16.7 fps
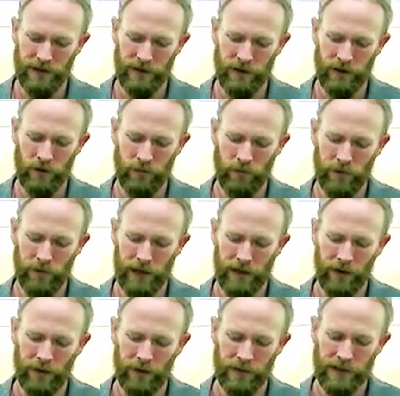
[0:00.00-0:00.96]
They
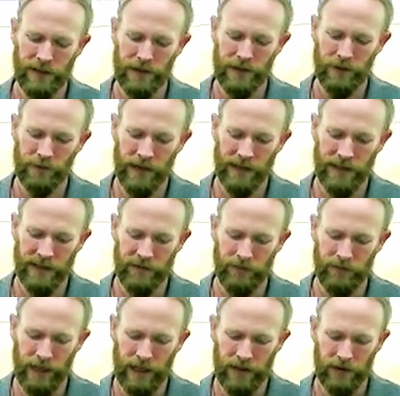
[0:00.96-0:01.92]
call them supermassive
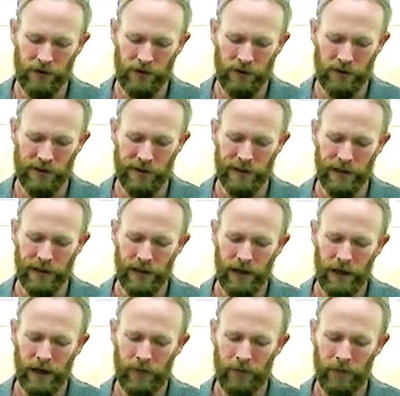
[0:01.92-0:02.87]
black holes.
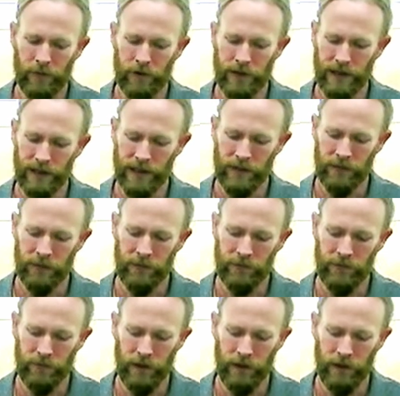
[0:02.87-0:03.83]
We're
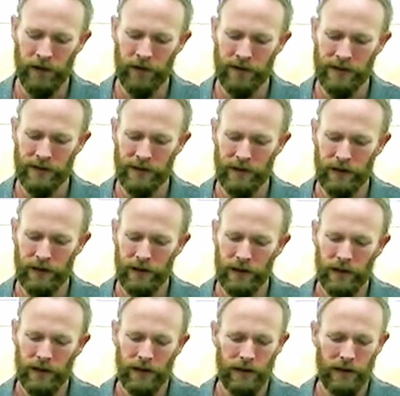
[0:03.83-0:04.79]
talking about
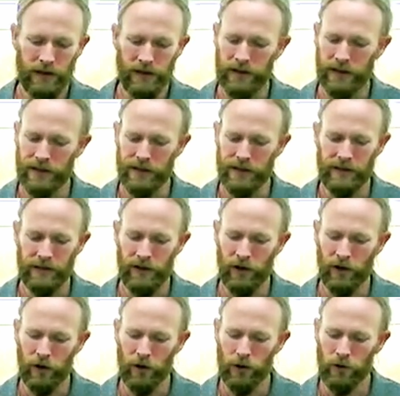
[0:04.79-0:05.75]
just
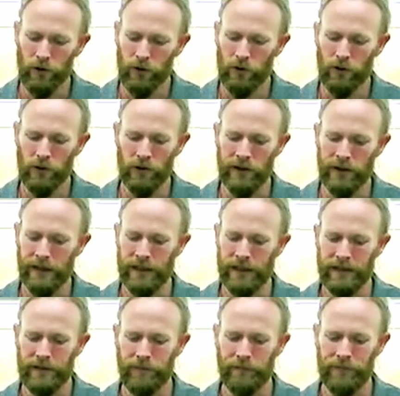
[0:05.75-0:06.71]
whole
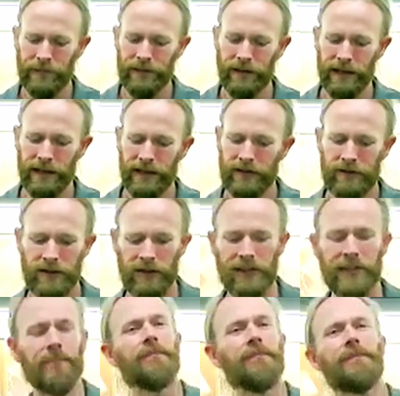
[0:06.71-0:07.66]

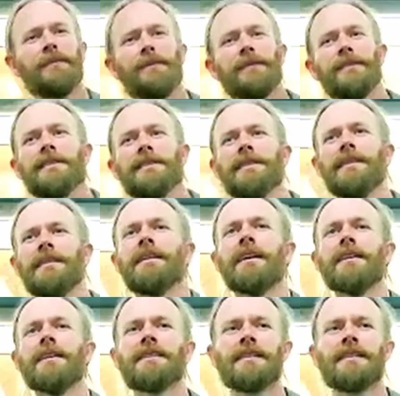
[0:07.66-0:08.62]
just
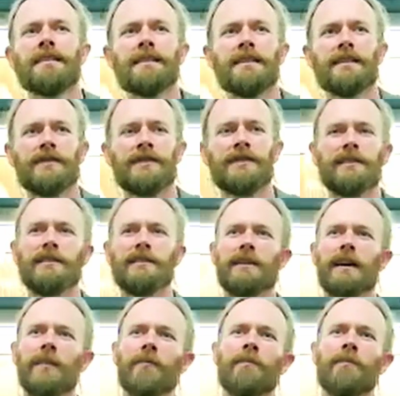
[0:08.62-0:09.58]
dozens
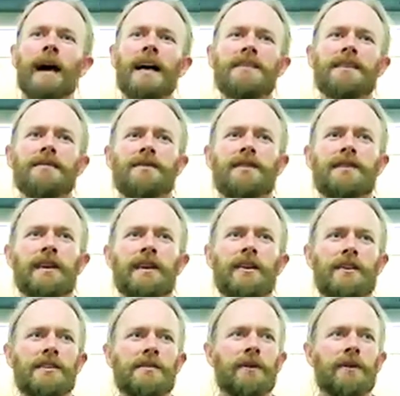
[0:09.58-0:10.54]
of massive
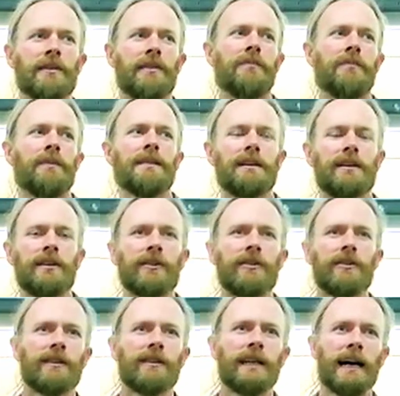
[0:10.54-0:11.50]
stars worth of material
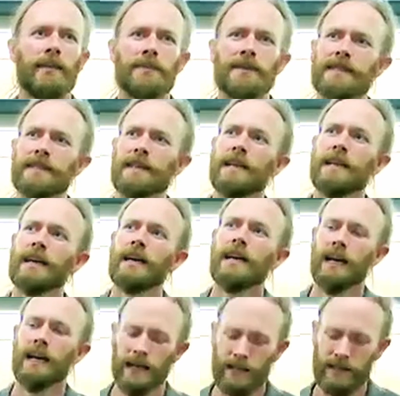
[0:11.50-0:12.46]
collapsed
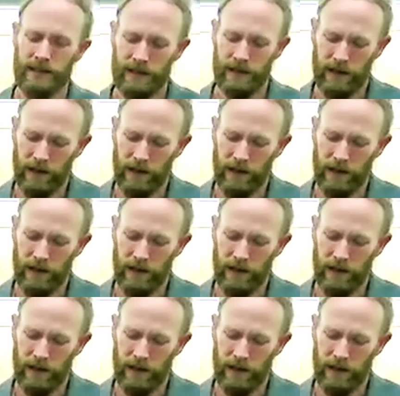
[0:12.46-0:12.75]
and